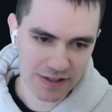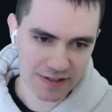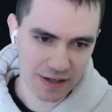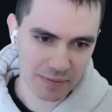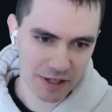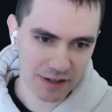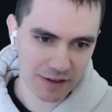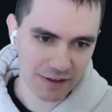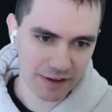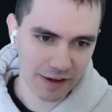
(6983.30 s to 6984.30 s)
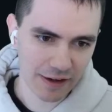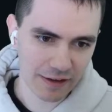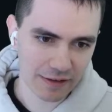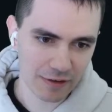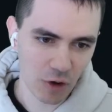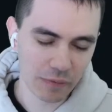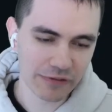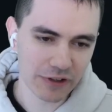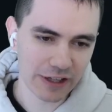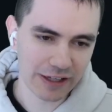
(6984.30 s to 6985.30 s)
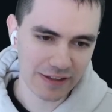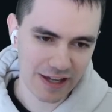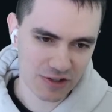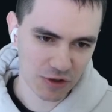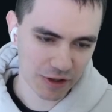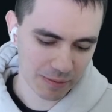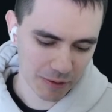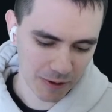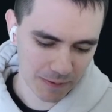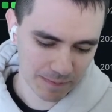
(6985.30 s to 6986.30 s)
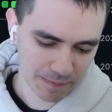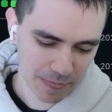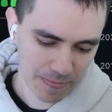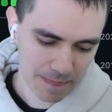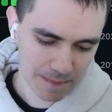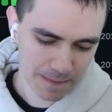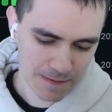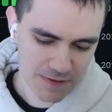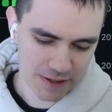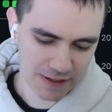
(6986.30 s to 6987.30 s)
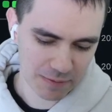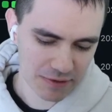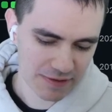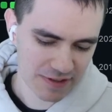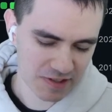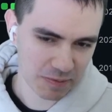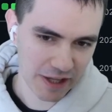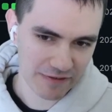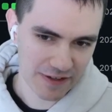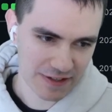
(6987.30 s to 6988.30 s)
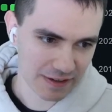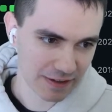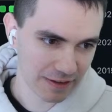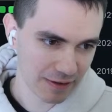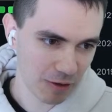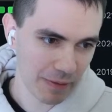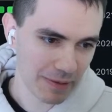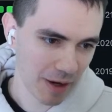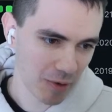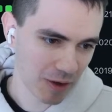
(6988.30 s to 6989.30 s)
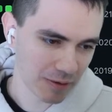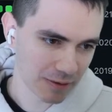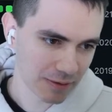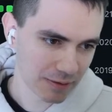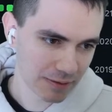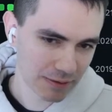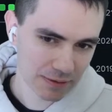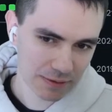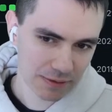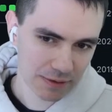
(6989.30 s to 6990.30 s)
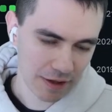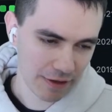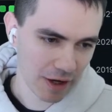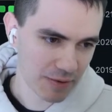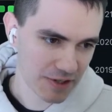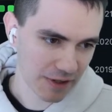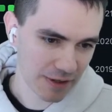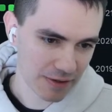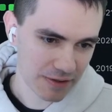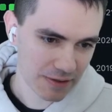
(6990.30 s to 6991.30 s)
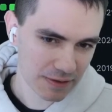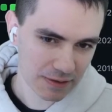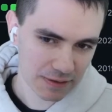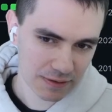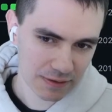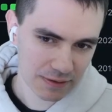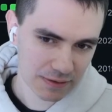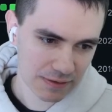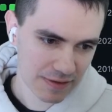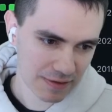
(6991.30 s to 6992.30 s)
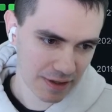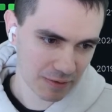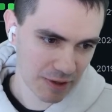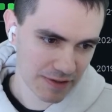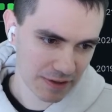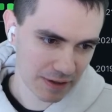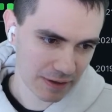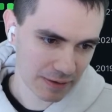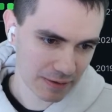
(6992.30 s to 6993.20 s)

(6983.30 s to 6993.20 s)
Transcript: going to be hopefully that circuit board, so I can display physically. Oh, maybe I won't. I thought I was close. Still got a ways to go.